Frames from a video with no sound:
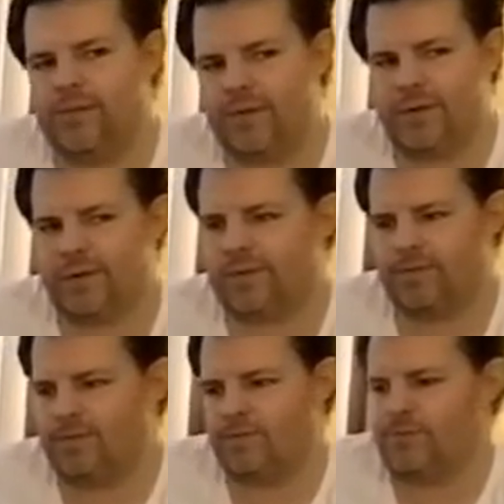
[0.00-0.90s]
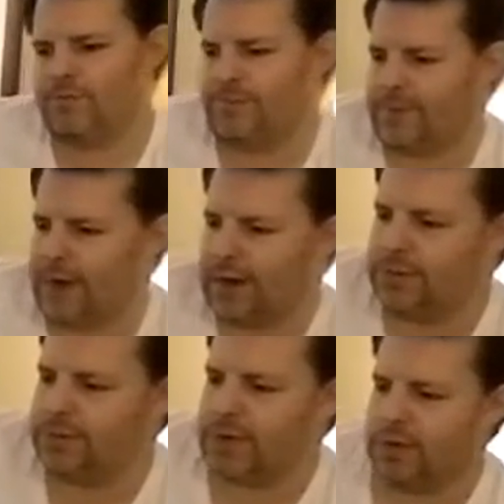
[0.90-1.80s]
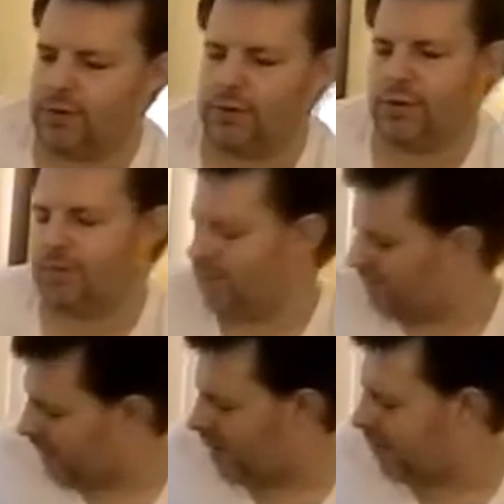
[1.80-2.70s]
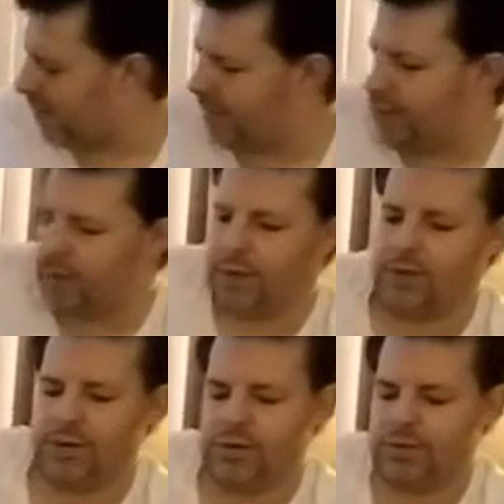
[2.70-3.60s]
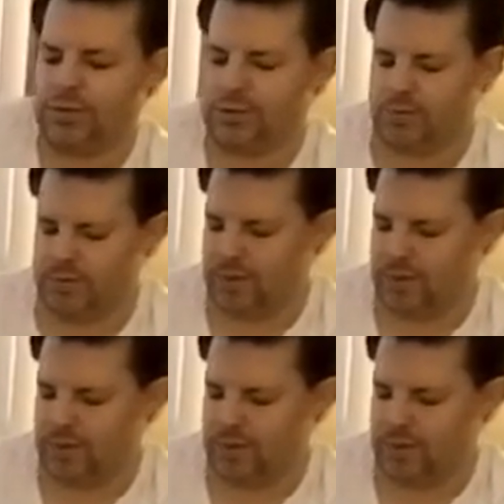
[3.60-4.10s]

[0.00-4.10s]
for God knows how long you've been following me here on YouTube.